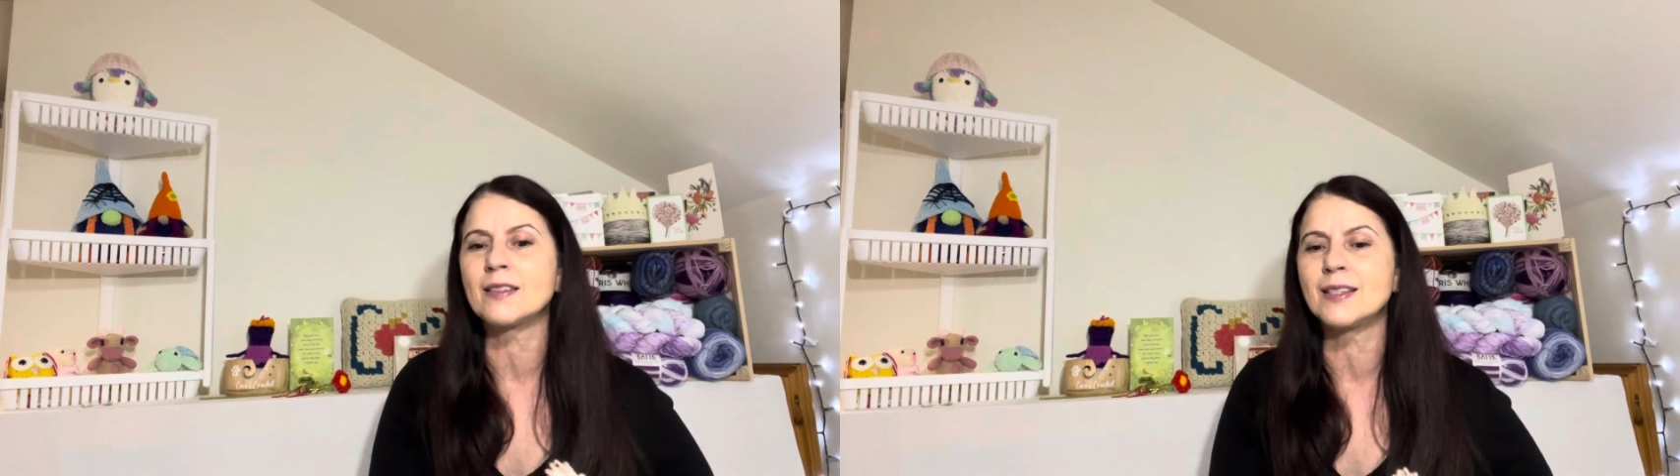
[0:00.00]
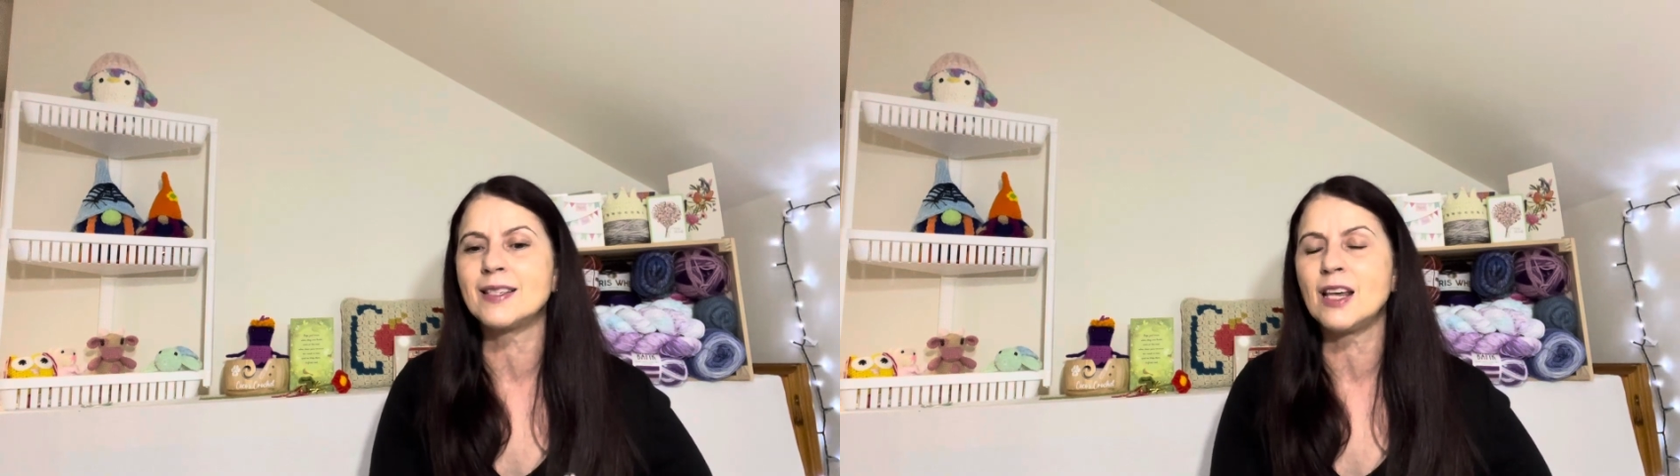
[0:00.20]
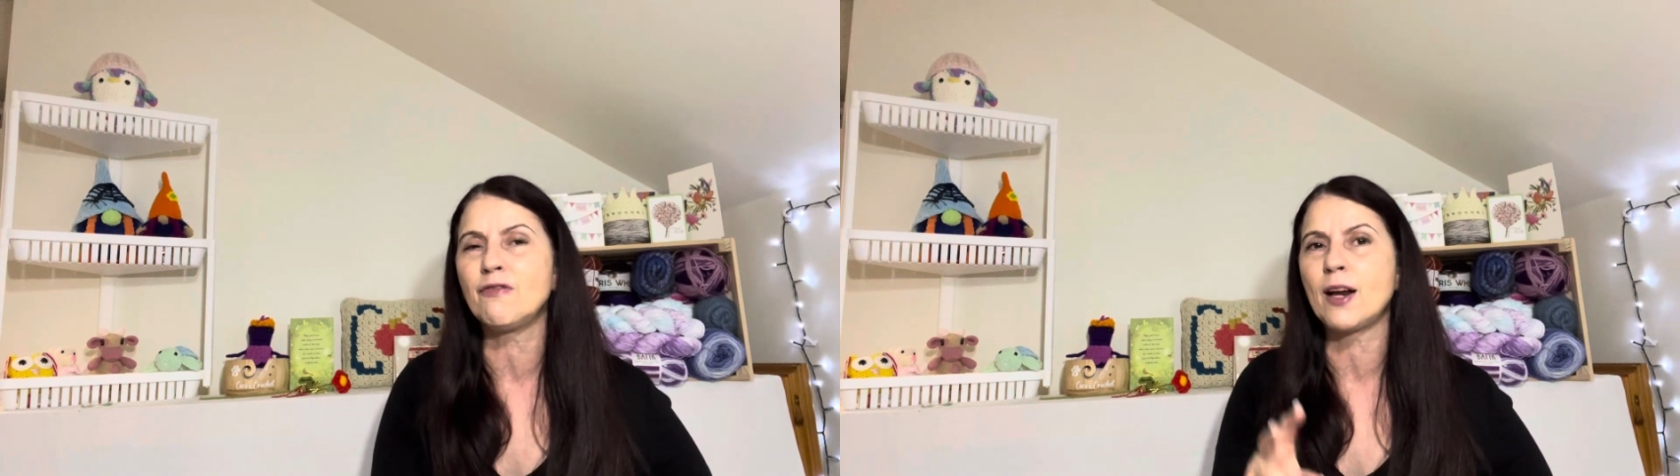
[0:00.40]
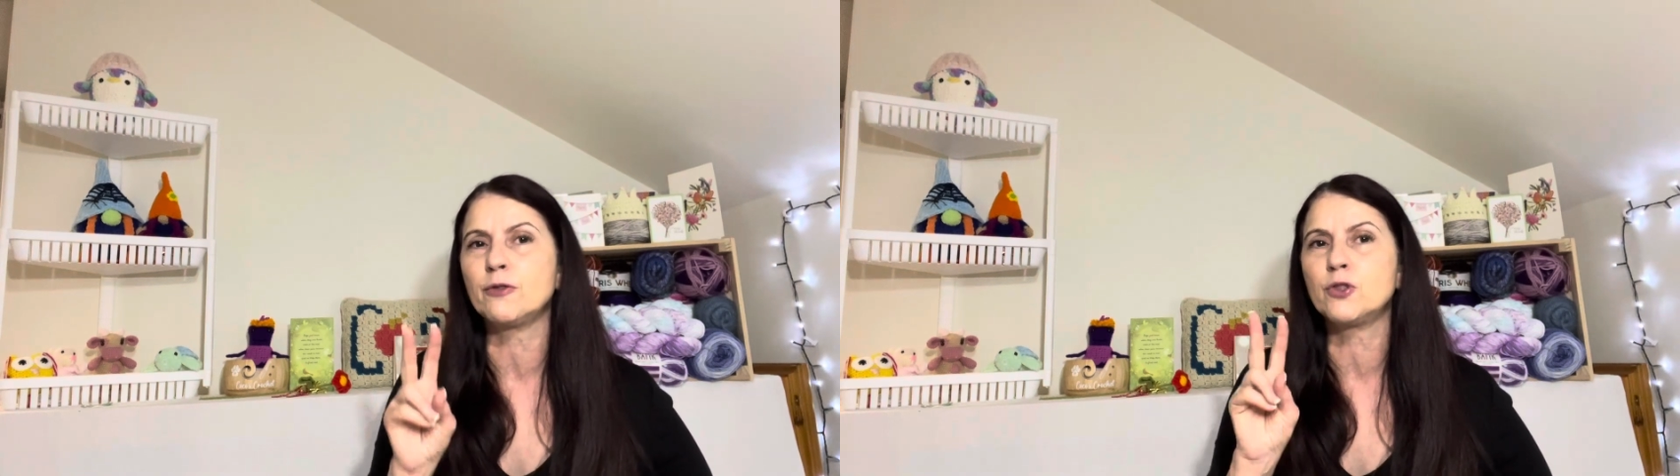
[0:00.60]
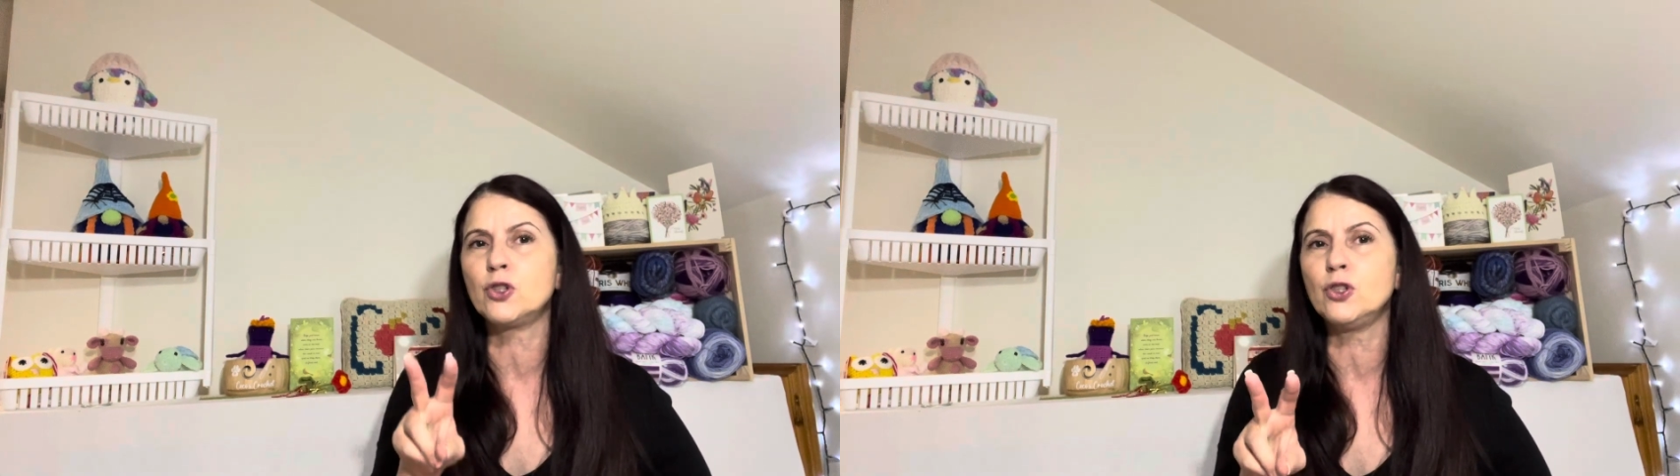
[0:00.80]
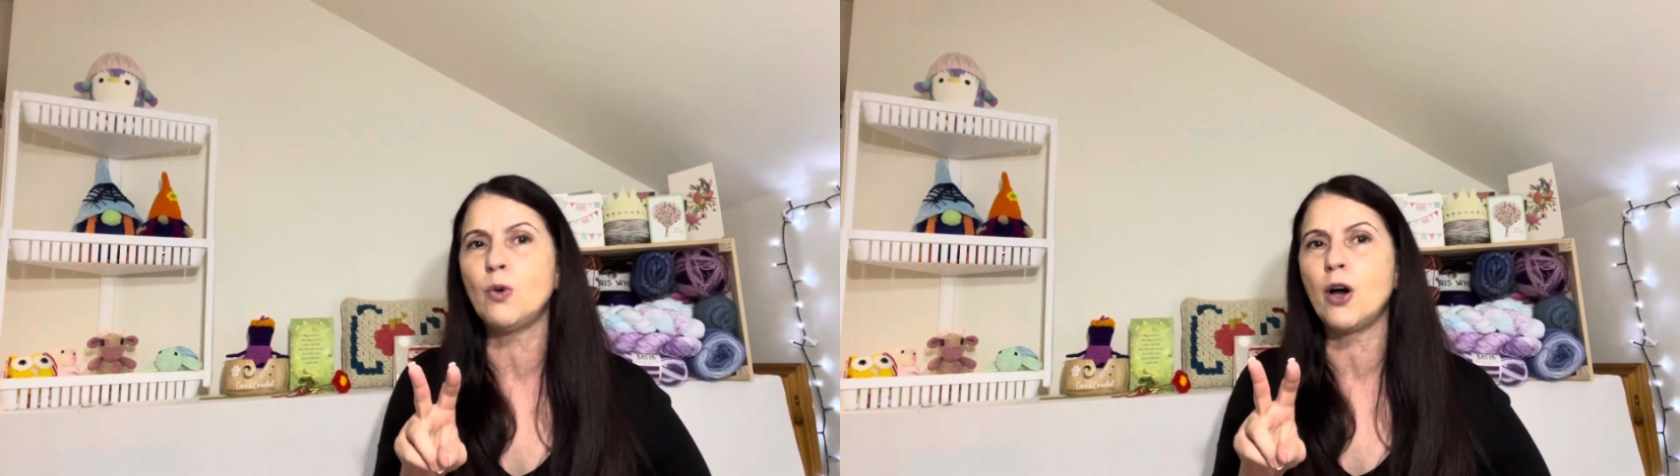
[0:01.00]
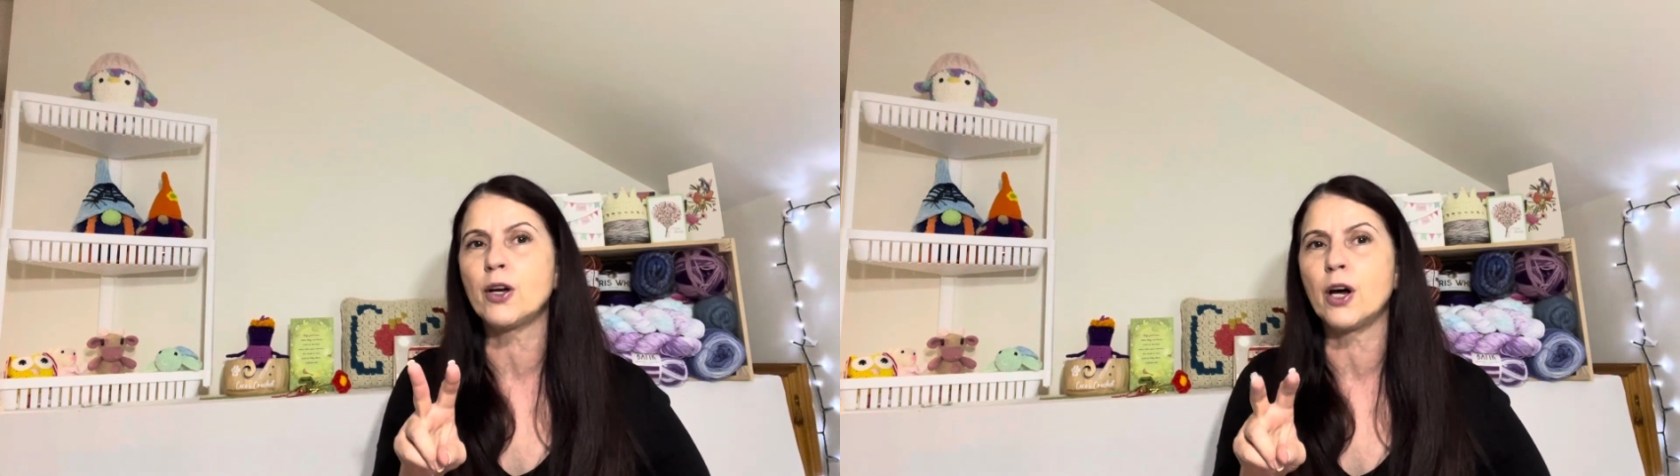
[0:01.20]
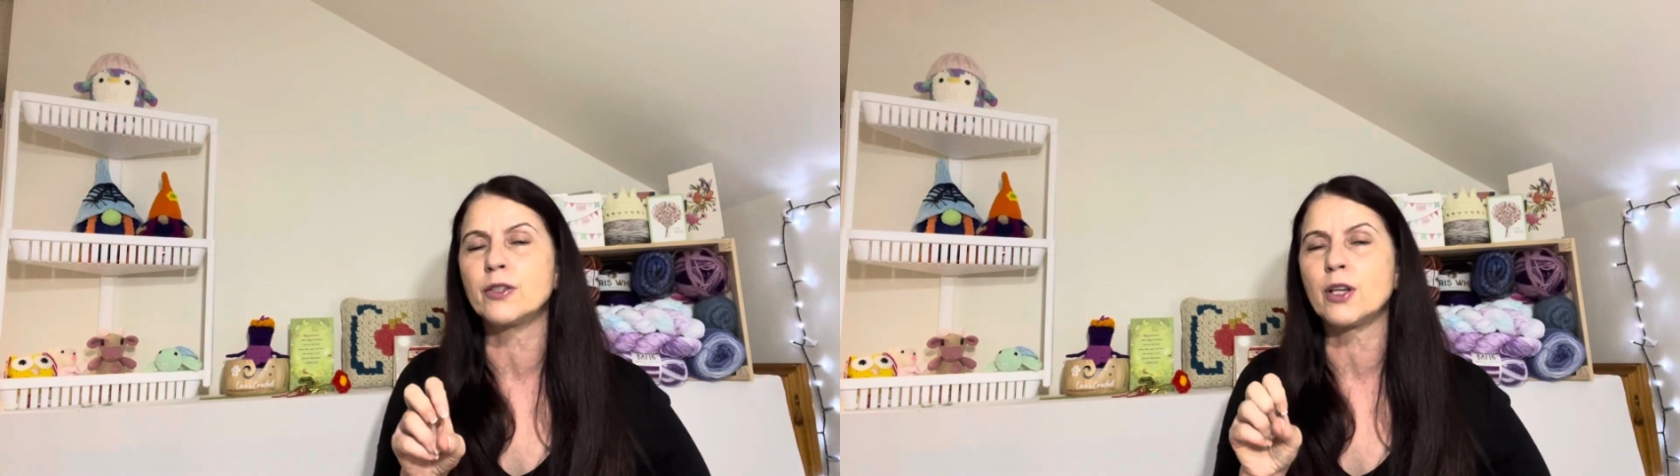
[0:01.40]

to see if out of 2 Ogos,